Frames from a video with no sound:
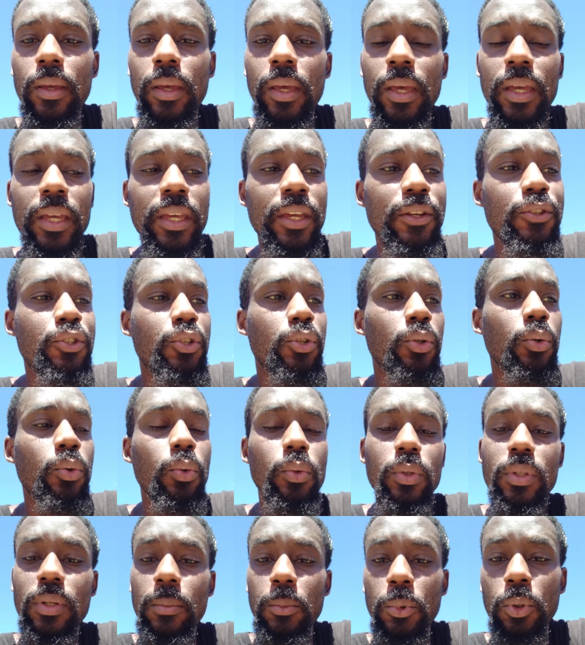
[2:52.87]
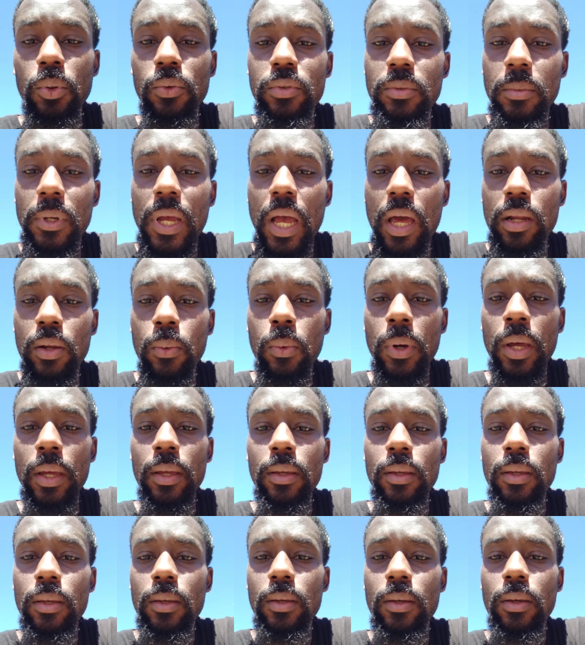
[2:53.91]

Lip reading: and get you to move some kind of way.